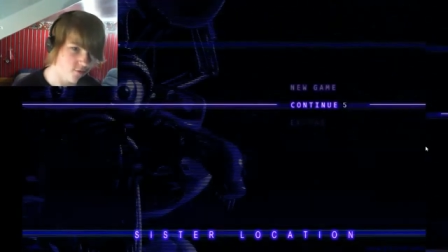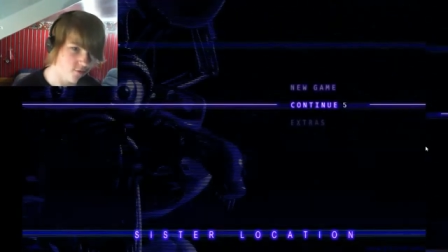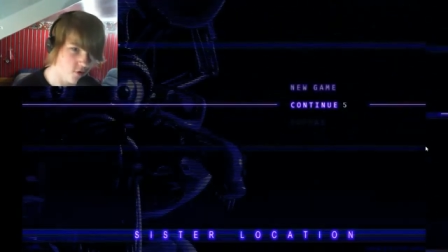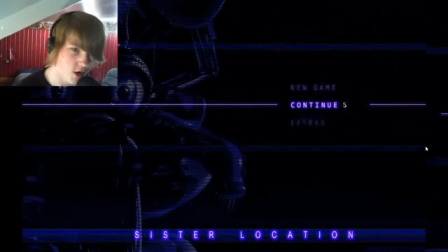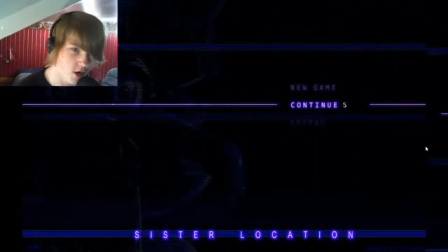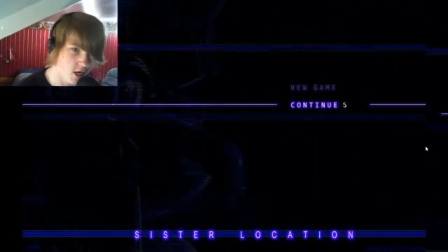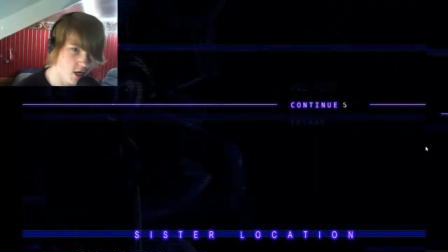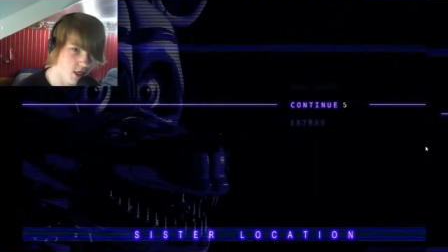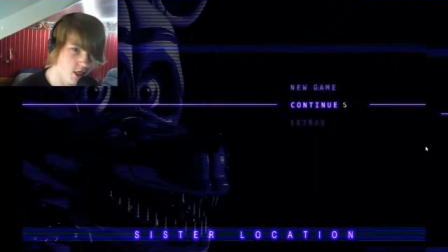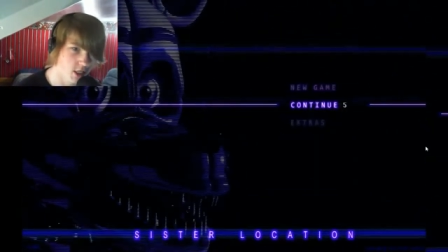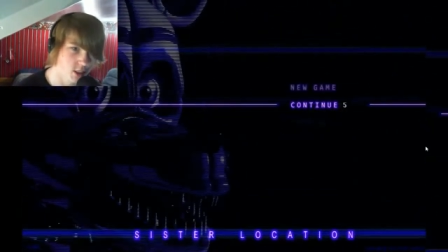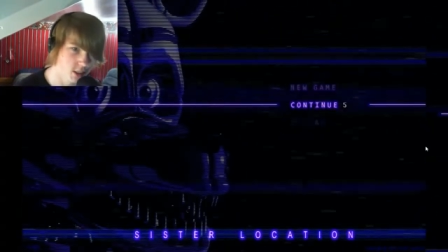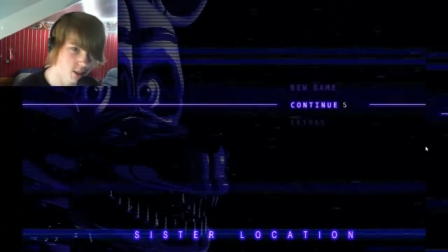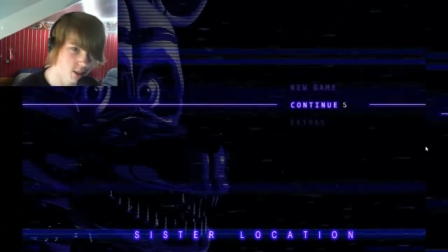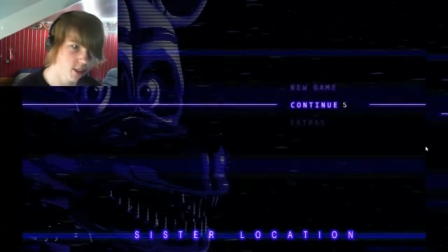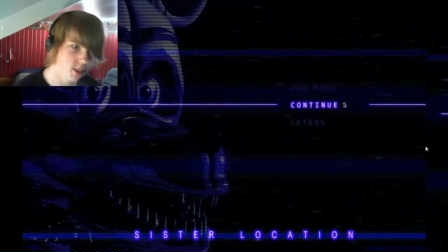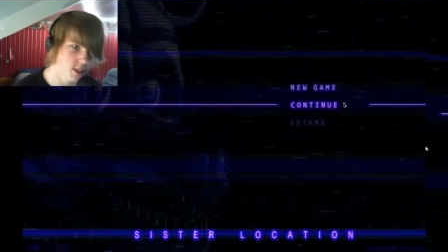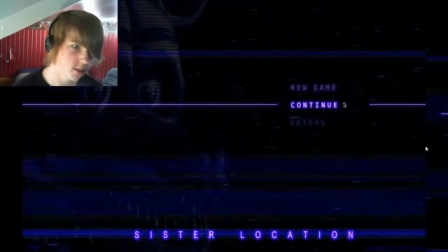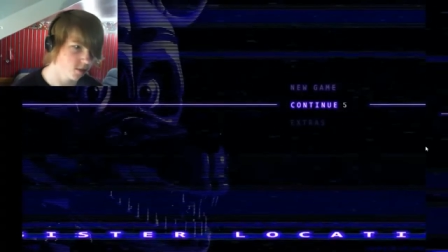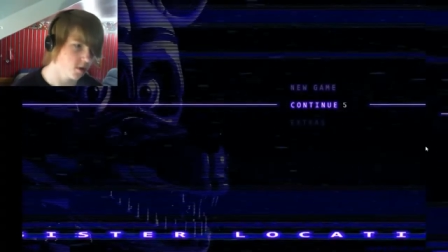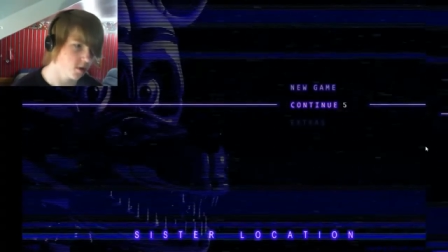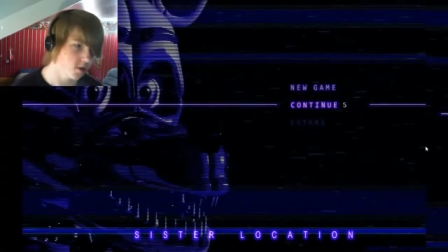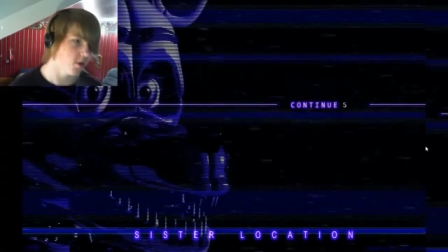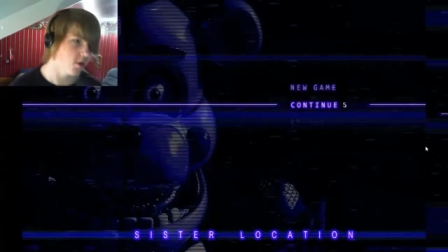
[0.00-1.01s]
Freddy's
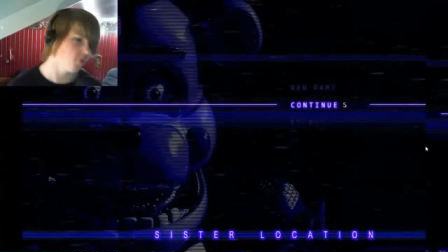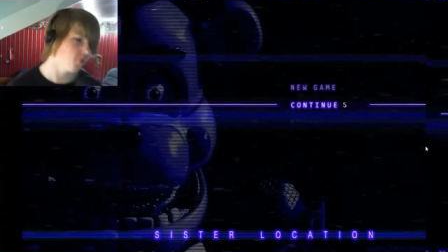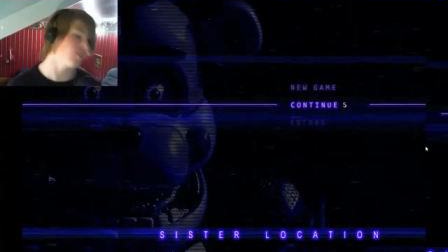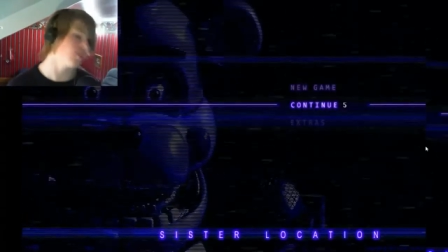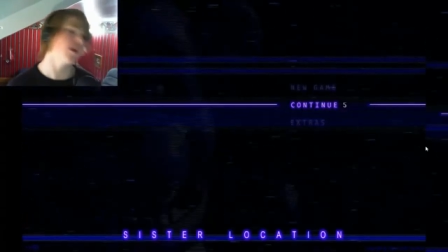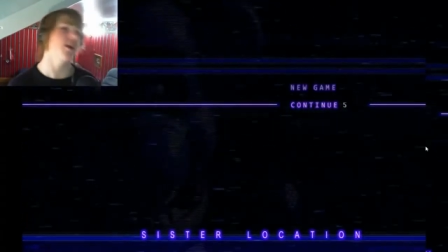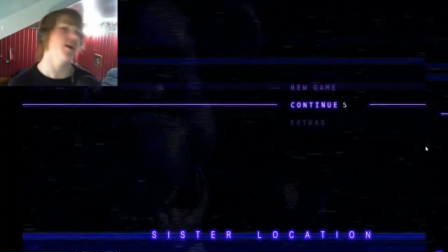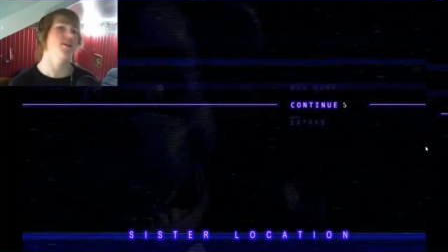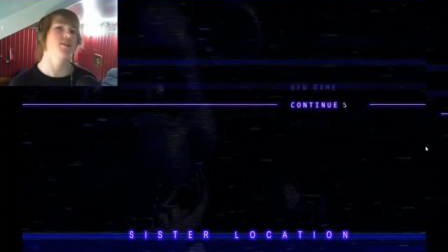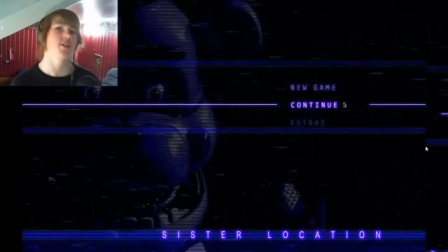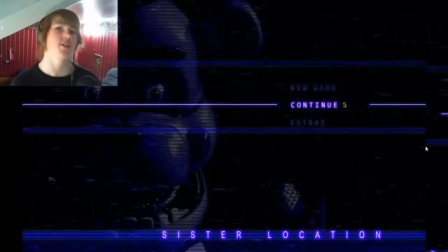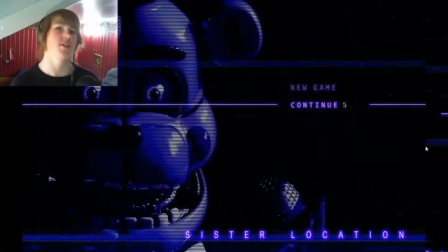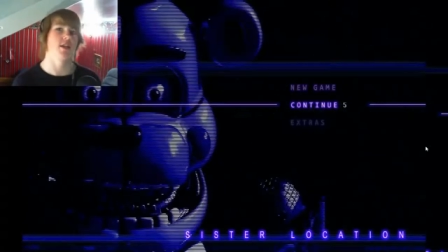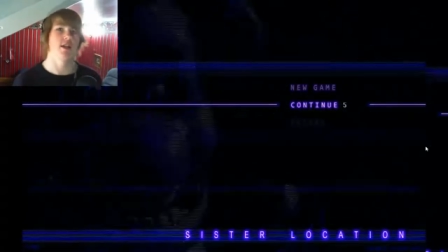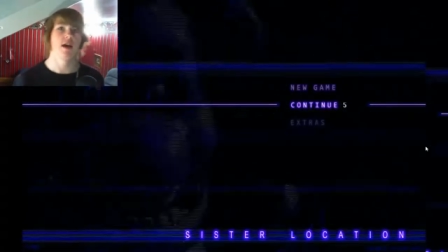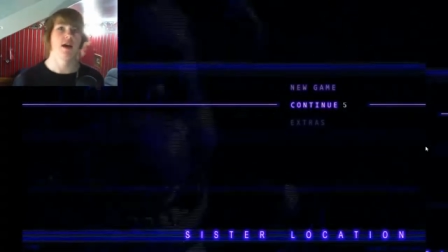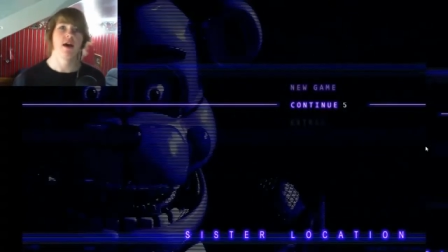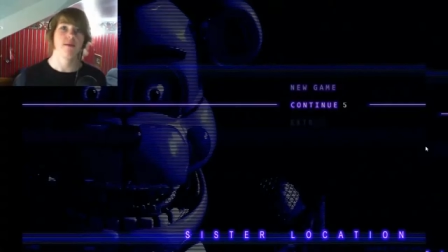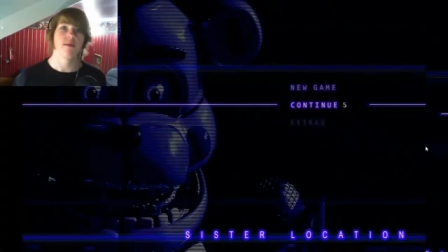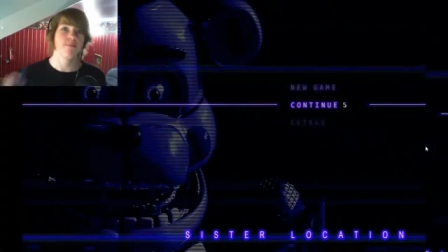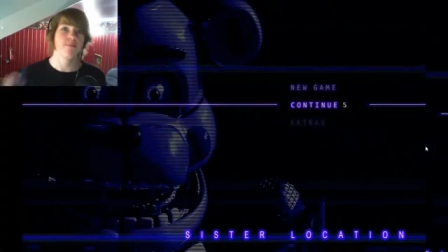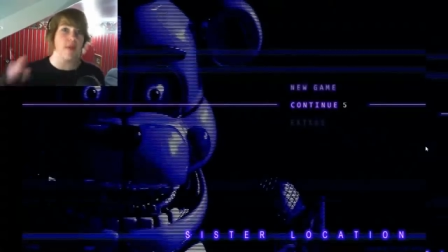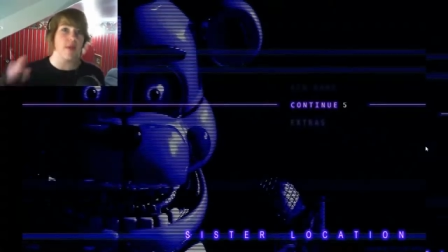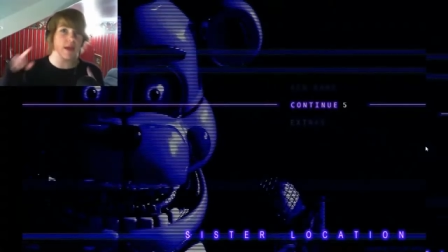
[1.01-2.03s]
Sister Location.
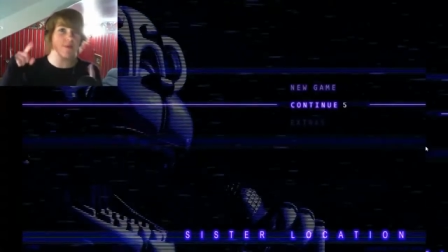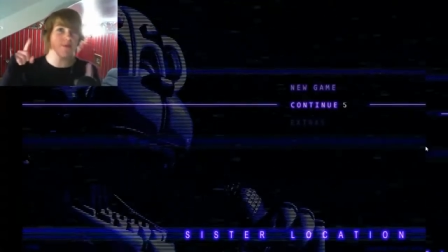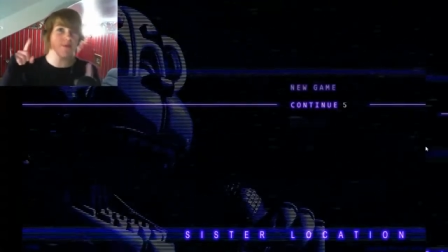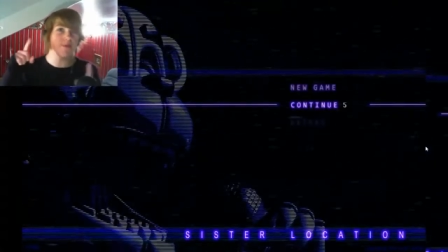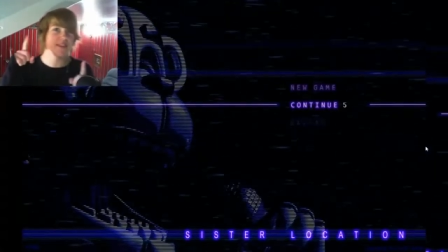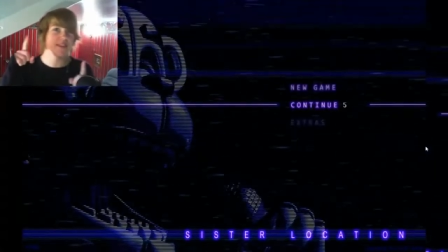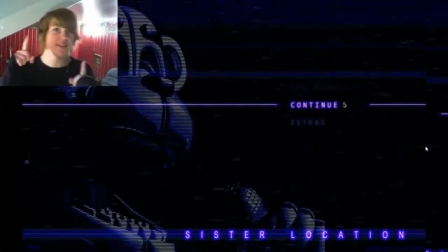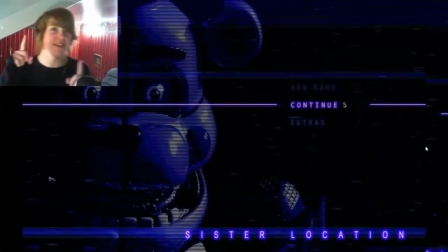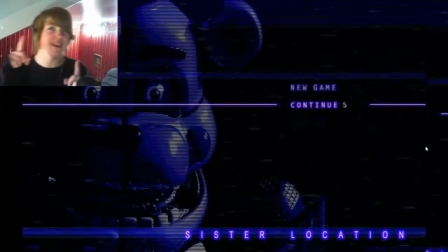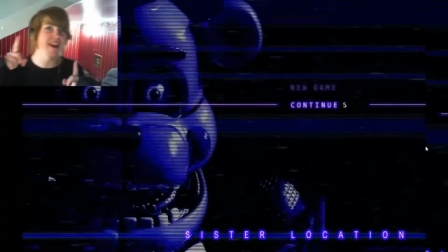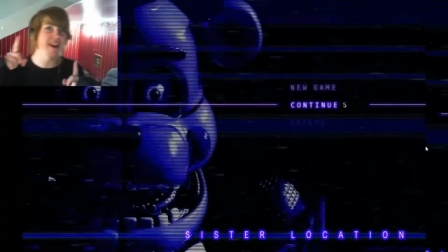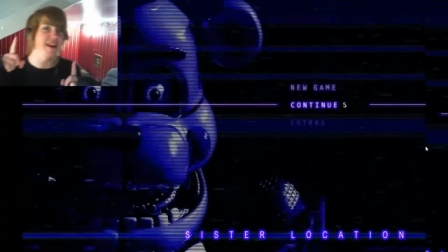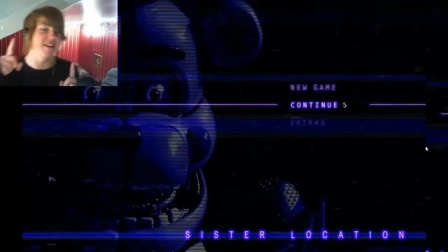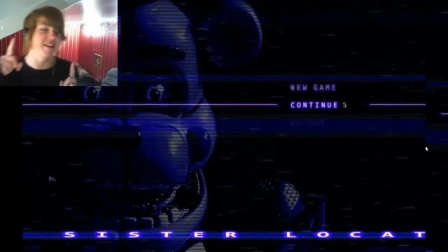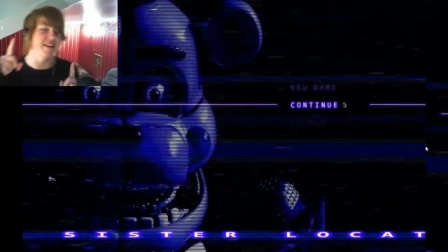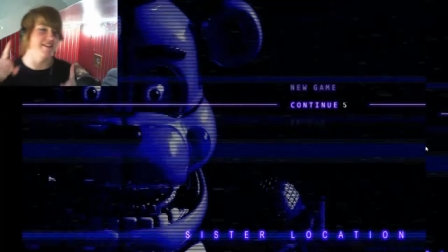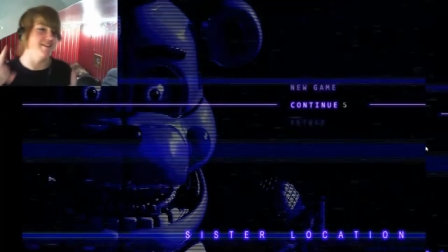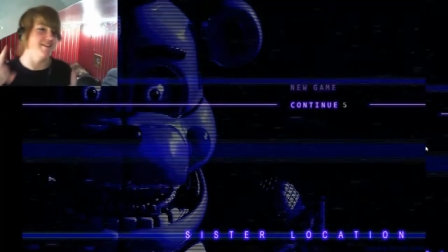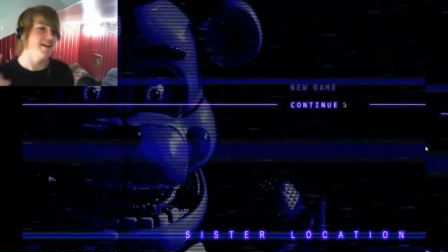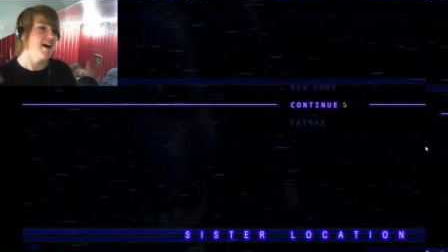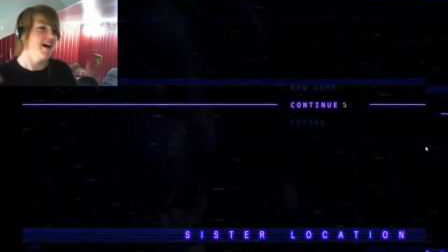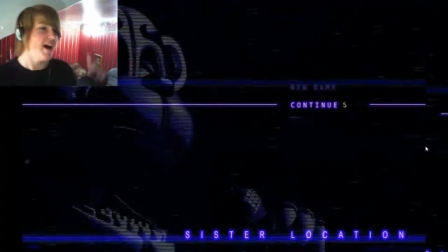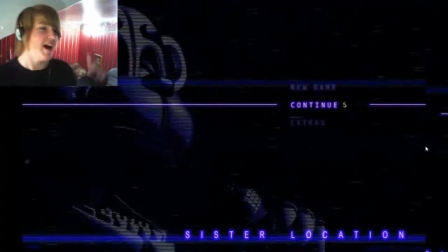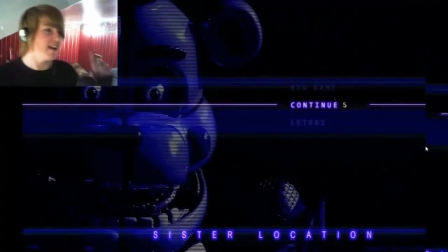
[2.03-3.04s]
Maybe the end.
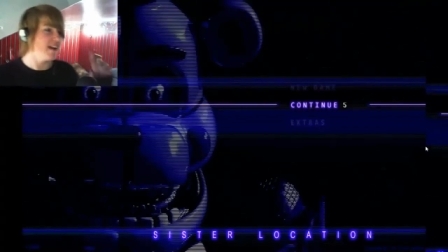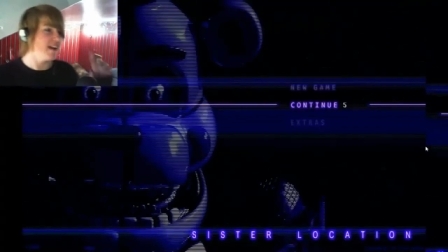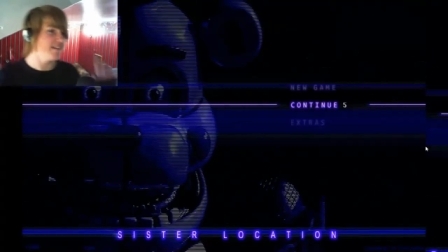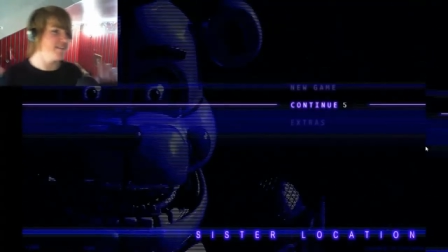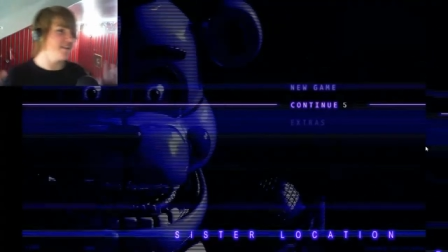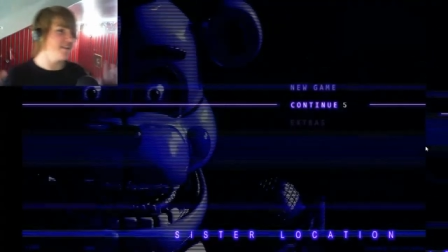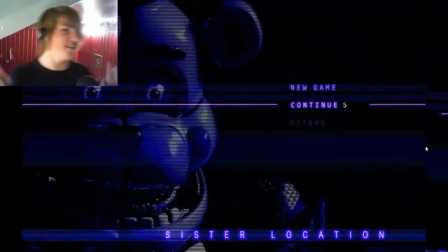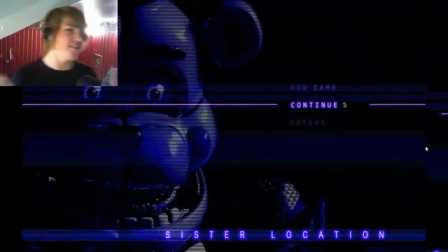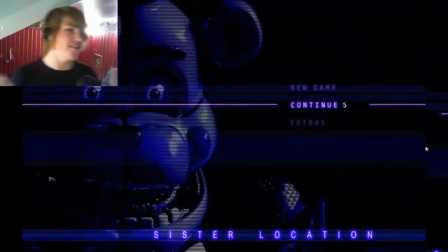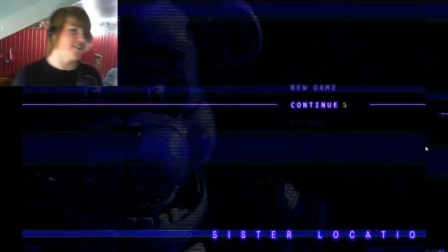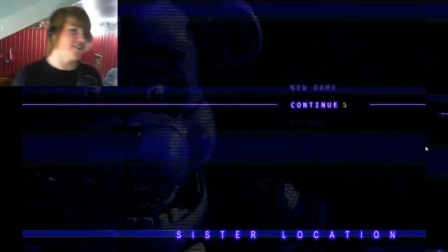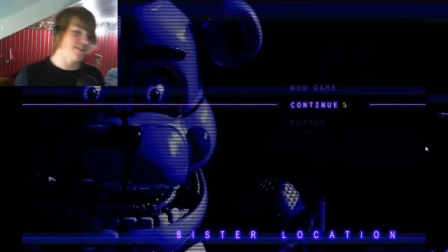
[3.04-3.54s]
I don't know.